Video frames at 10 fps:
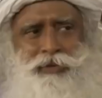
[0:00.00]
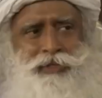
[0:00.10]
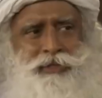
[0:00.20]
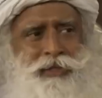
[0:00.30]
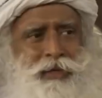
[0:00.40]

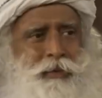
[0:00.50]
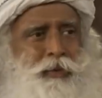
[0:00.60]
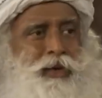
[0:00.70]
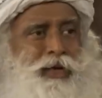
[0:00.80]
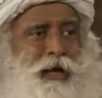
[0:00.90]
is,
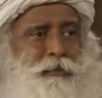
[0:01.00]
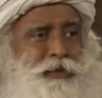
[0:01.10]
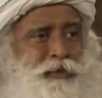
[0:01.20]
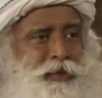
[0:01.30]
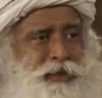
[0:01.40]
what
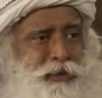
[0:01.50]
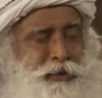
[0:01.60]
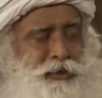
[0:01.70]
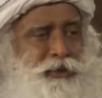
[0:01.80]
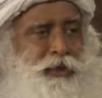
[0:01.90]
happens within
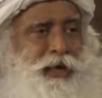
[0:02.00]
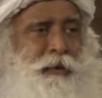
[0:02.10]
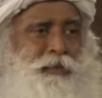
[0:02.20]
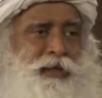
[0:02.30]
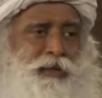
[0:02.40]
you is not
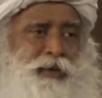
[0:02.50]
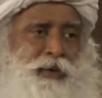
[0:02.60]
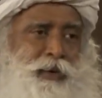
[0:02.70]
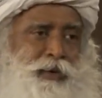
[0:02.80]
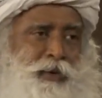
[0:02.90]
happening in
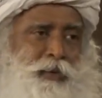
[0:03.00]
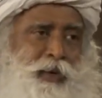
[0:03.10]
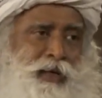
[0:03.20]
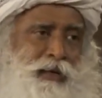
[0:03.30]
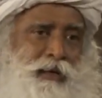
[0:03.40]
your
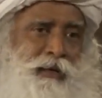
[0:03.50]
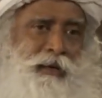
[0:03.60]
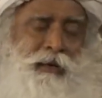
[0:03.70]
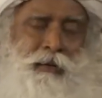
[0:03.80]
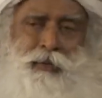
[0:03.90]
way.
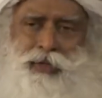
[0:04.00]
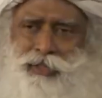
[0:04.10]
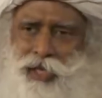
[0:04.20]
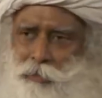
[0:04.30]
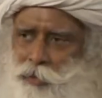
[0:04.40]
What's
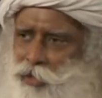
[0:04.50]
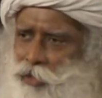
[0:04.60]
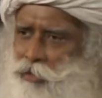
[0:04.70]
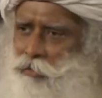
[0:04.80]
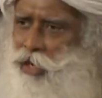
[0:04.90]
happening
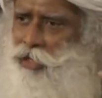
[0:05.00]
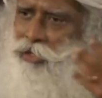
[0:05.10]
in your mind